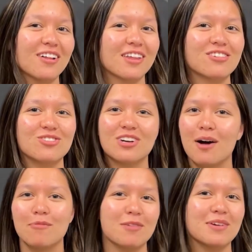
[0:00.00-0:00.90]
unless you
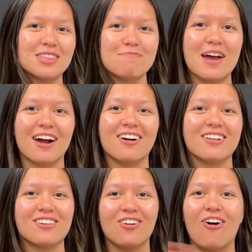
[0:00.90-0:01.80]
come to meet the
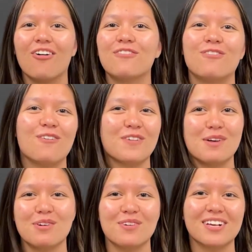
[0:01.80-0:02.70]
parents and all the Fall
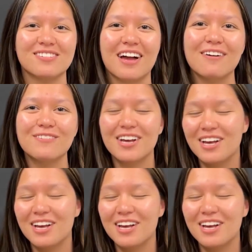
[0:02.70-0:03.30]
Family Week stuff.